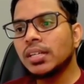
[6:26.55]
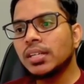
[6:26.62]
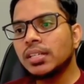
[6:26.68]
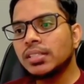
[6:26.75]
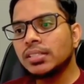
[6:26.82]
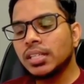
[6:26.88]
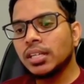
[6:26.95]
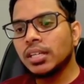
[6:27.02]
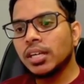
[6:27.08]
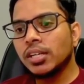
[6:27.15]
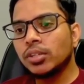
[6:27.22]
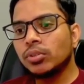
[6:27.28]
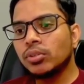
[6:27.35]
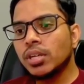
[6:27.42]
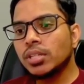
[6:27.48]
signal
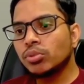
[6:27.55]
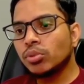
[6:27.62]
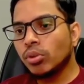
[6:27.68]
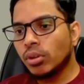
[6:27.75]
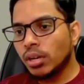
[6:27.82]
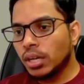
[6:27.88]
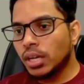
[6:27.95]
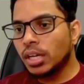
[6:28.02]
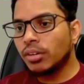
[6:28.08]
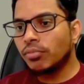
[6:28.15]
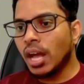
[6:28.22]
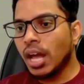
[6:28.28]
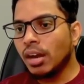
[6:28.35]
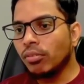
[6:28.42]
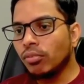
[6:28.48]
to the solenoid
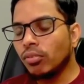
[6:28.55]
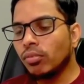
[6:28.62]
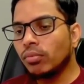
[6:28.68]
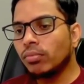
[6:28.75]
valve